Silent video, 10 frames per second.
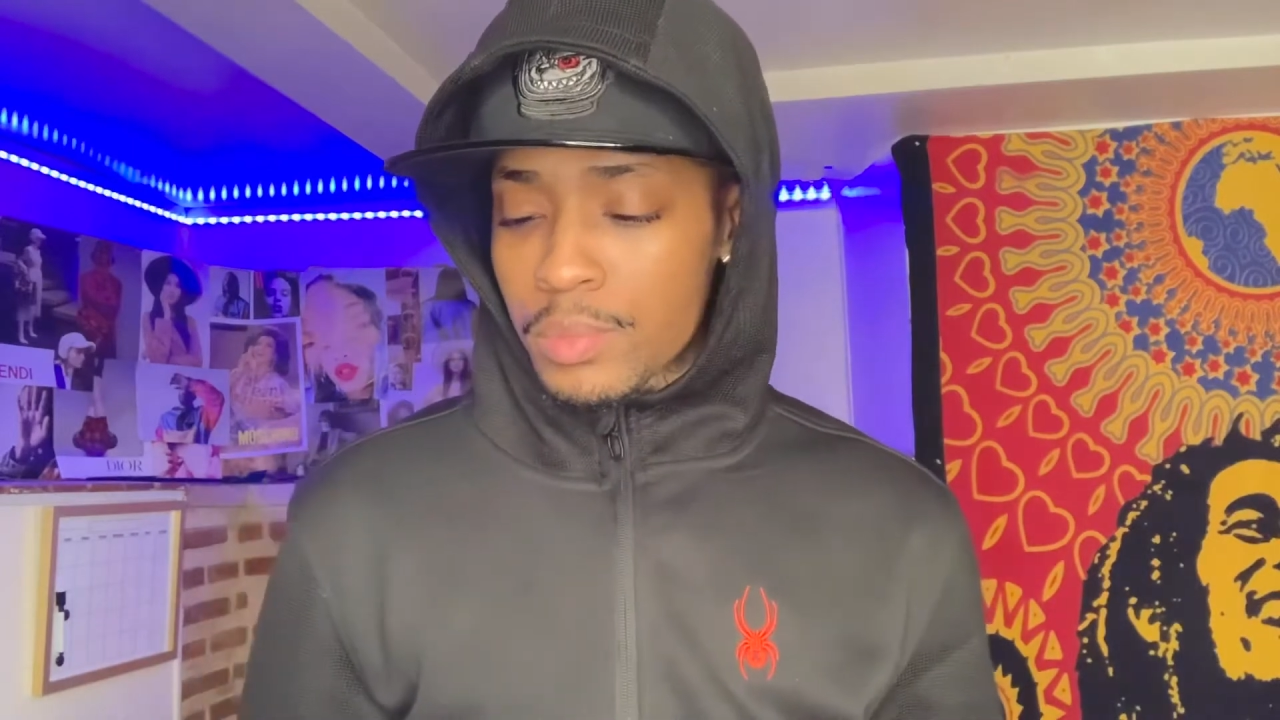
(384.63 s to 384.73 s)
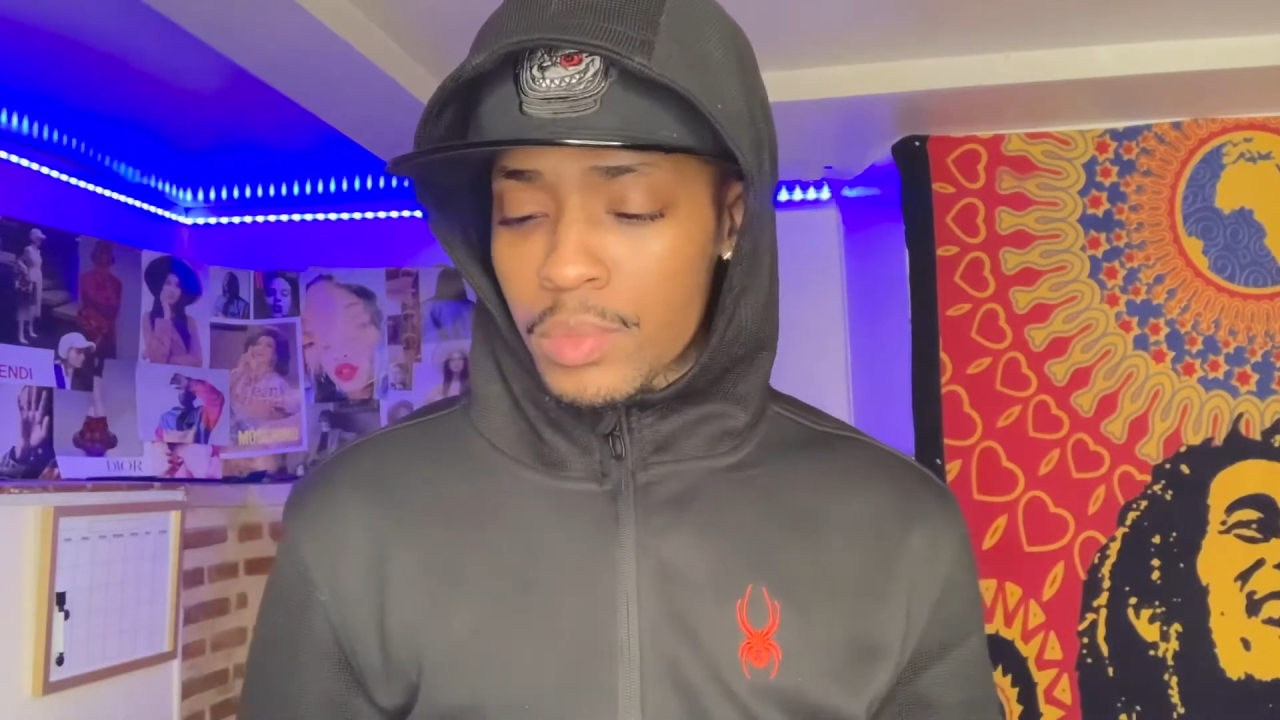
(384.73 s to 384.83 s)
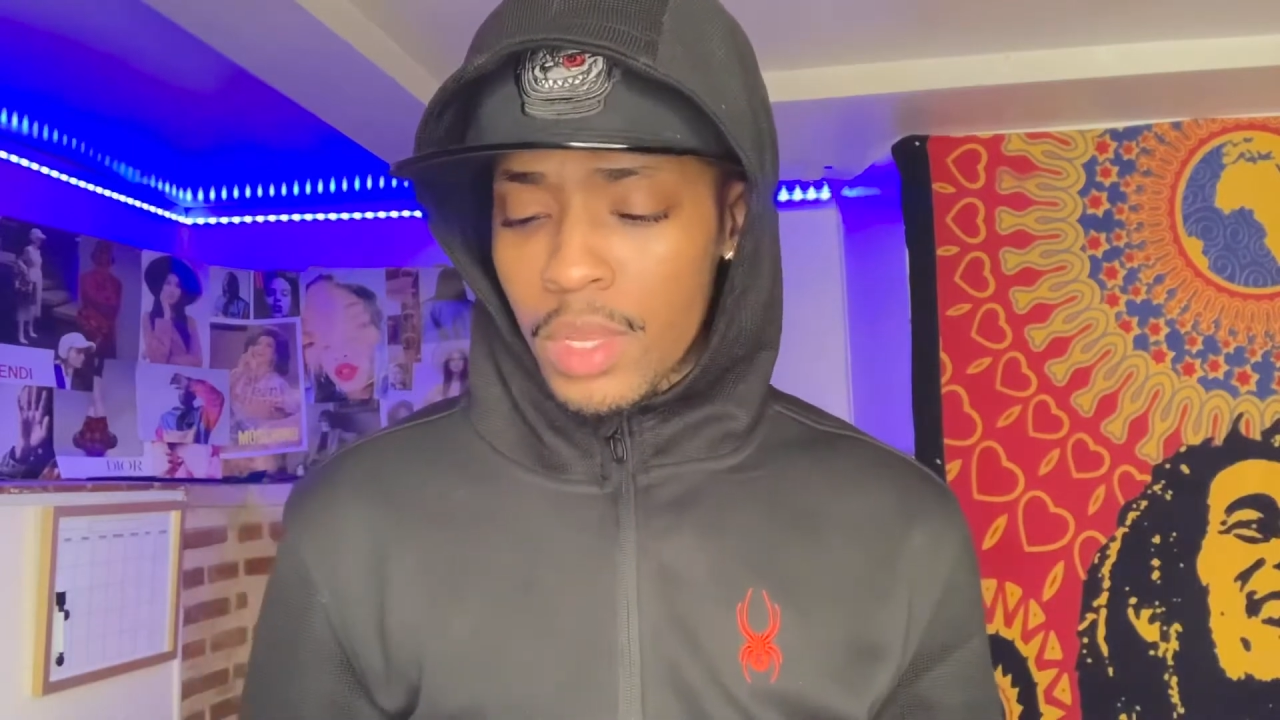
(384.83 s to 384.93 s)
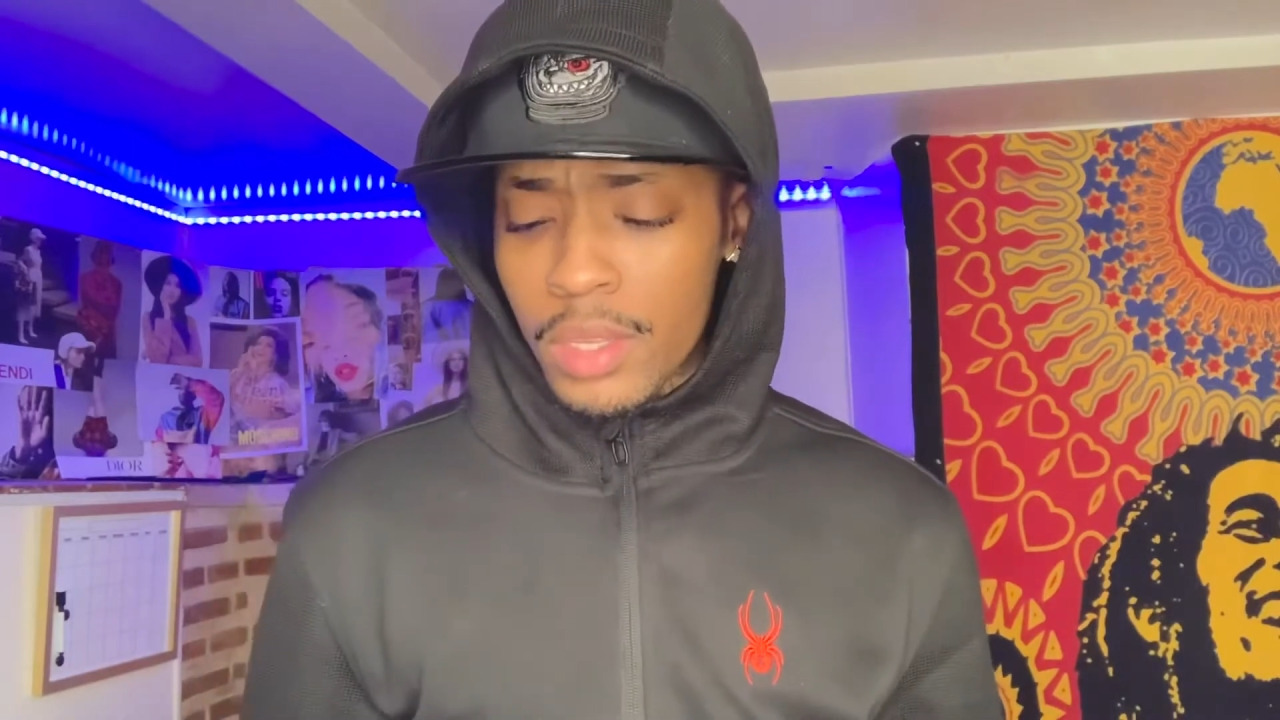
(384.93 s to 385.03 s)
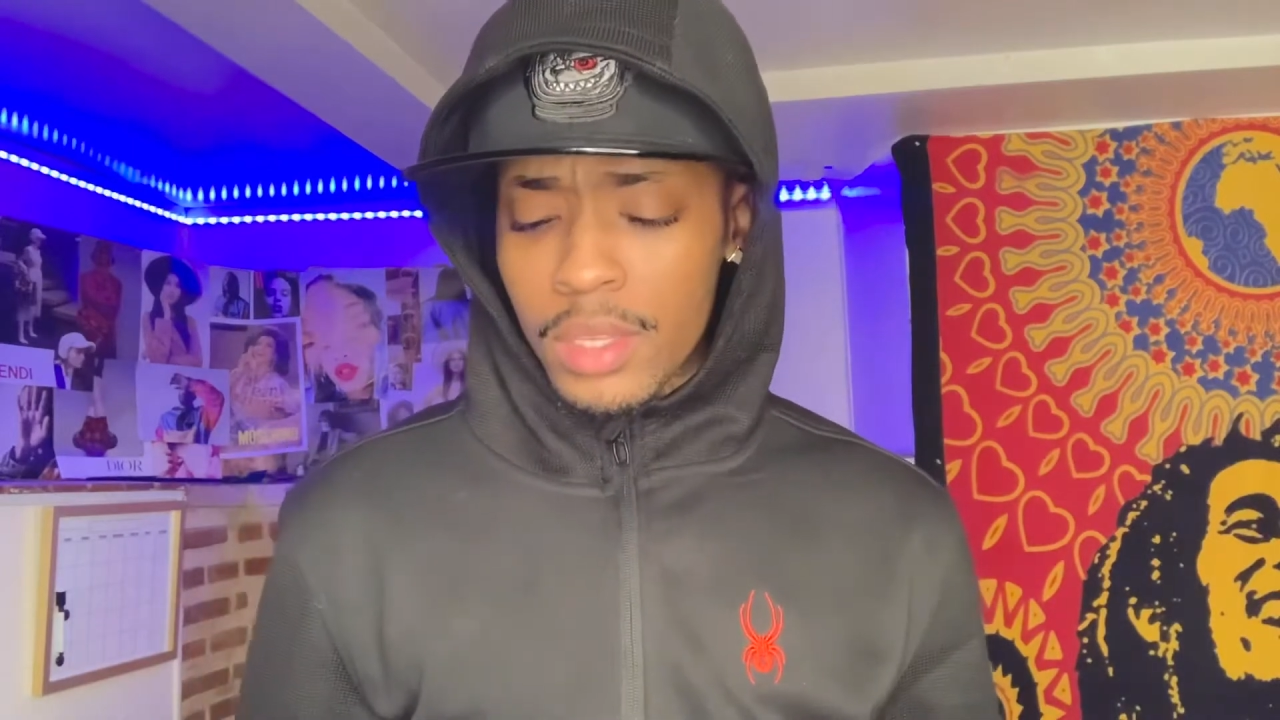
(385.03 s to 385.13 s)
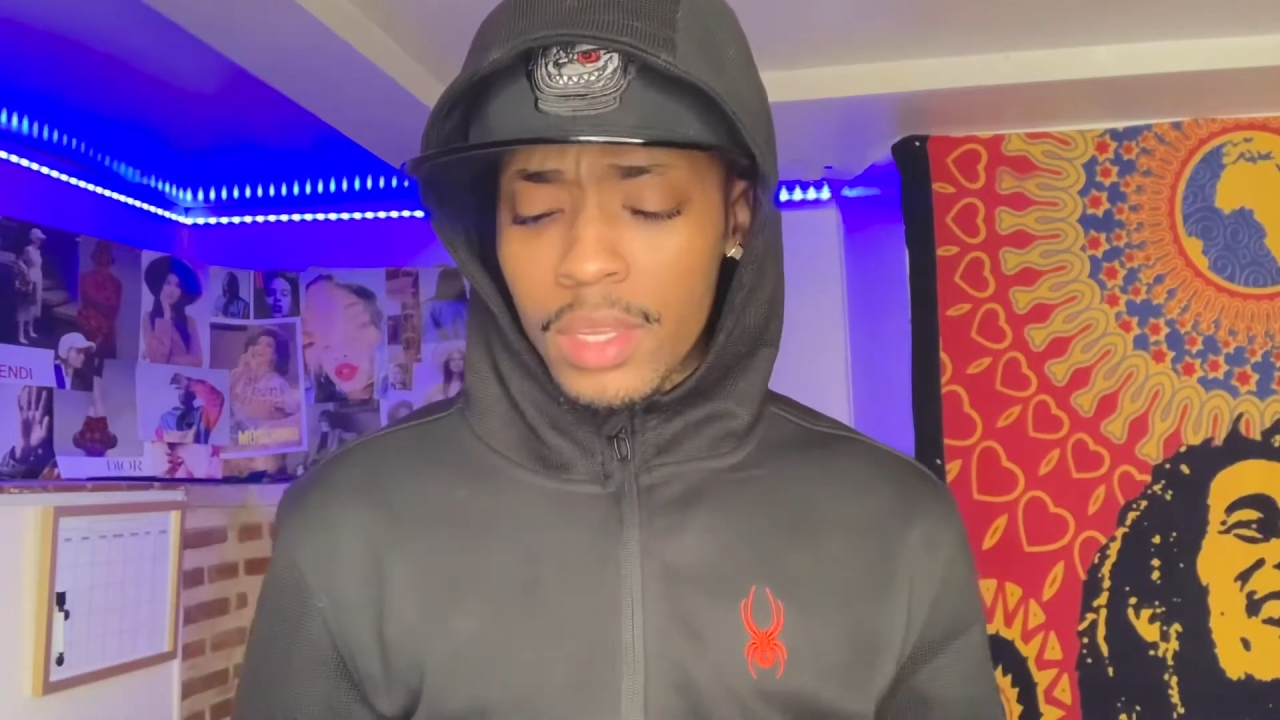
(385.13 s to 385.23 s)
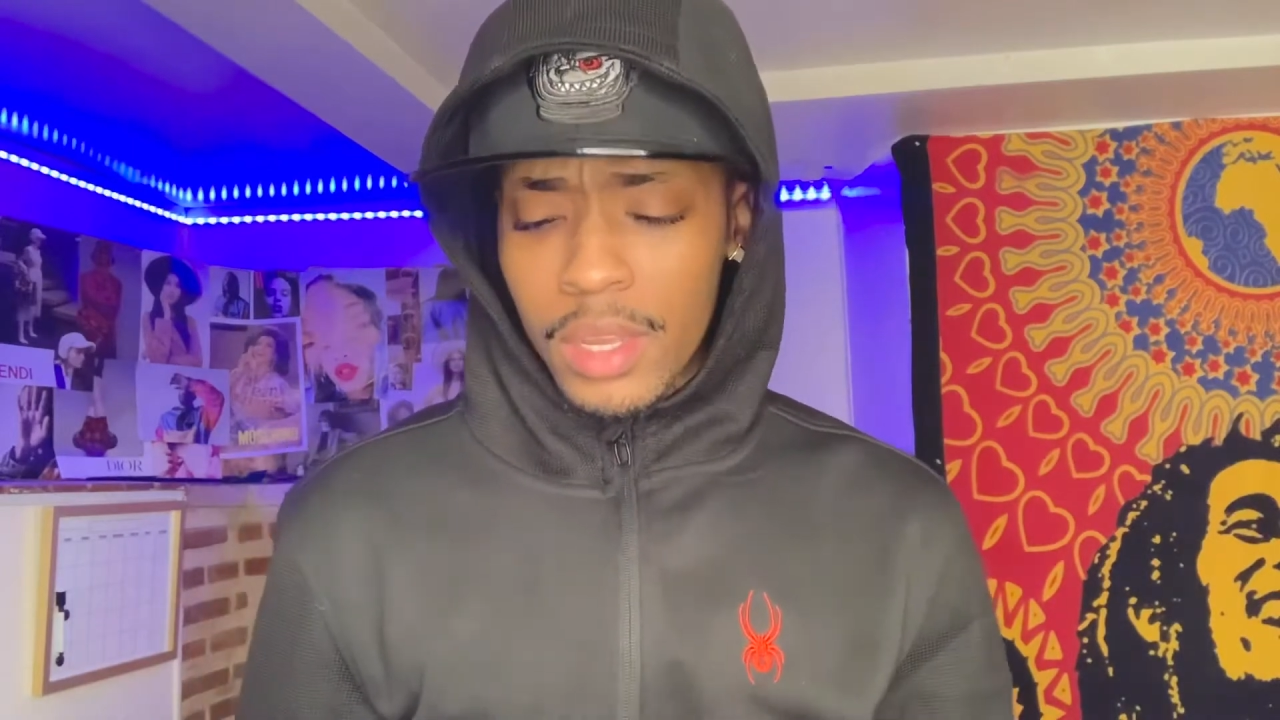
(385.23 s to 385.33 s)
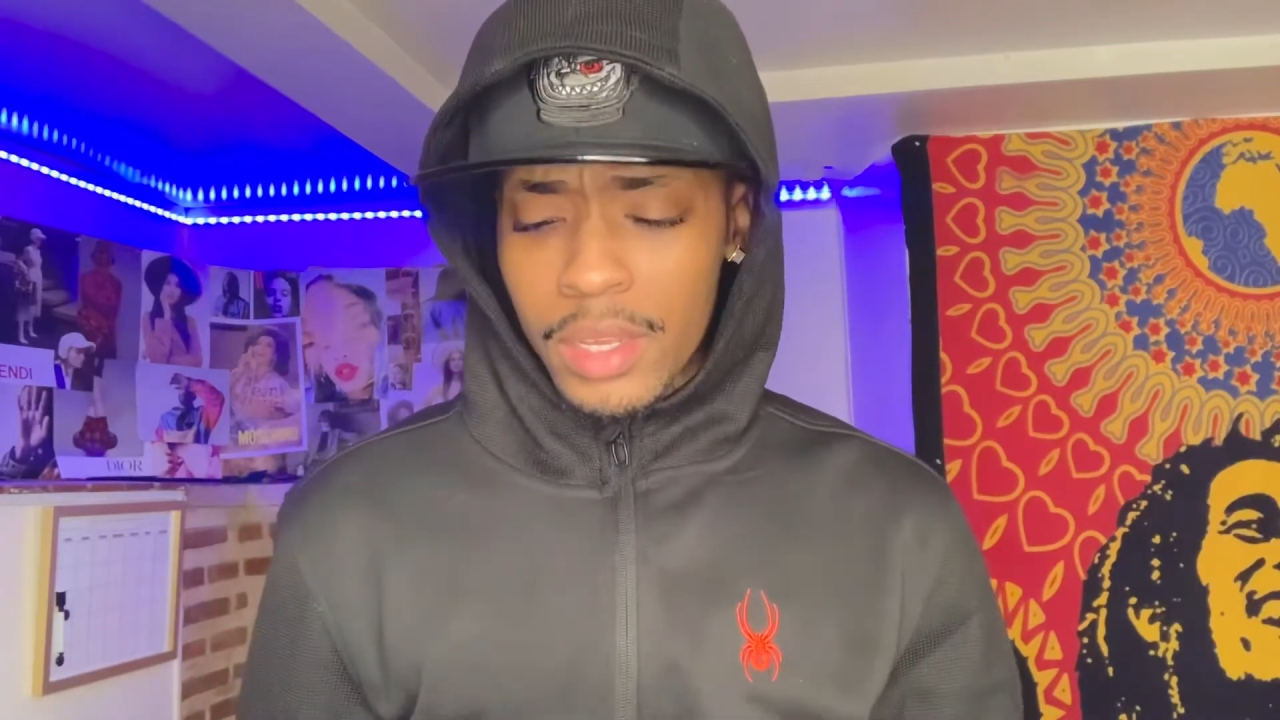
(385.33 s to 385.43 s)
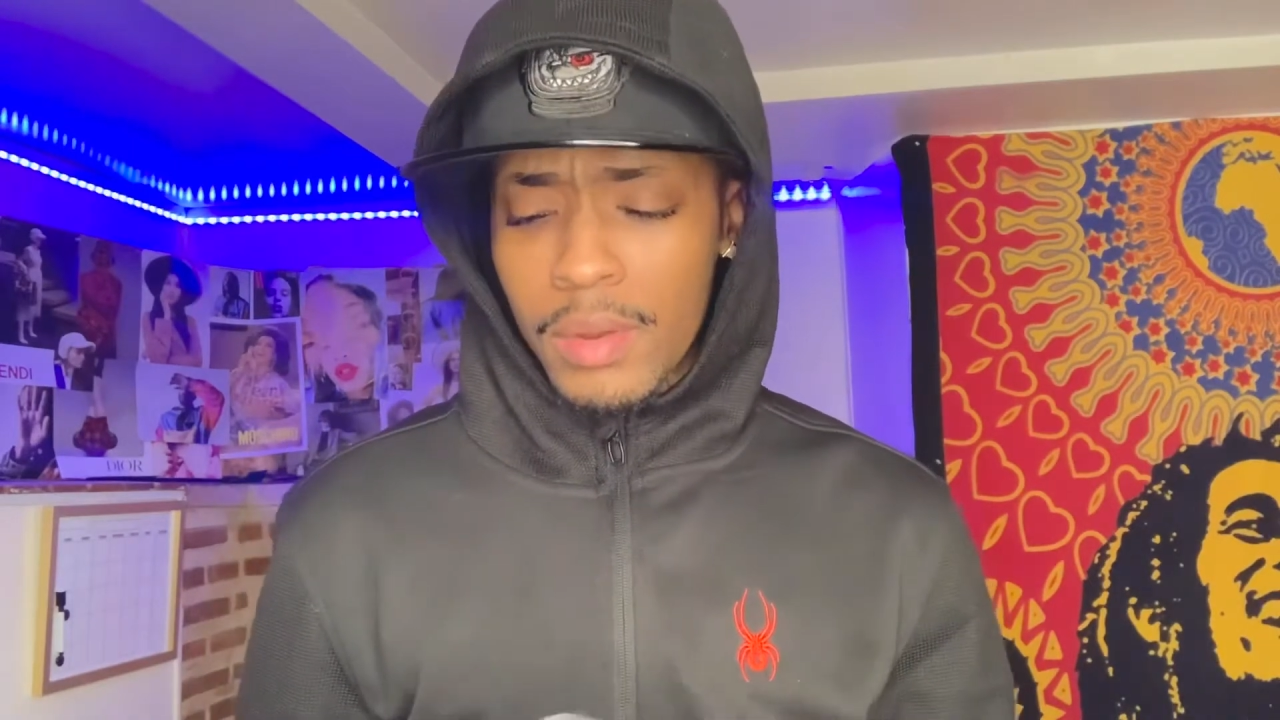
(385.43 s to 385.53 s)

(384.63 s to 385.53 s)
I think, I can't